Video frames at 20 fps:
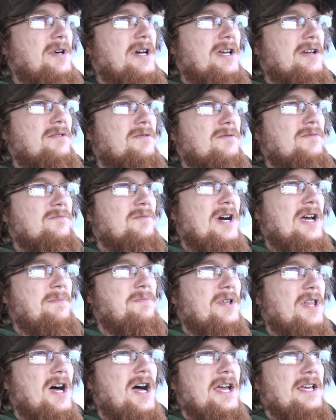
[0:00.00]
my
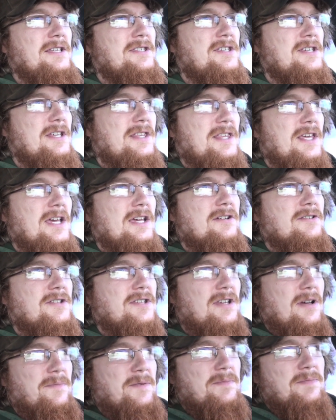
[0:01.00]
appliance, I think, or
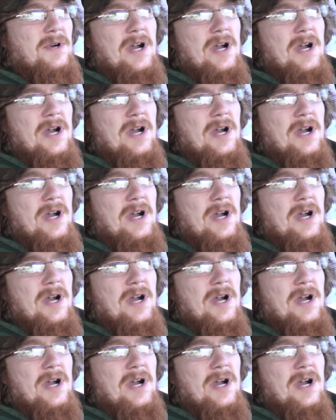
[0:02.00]
something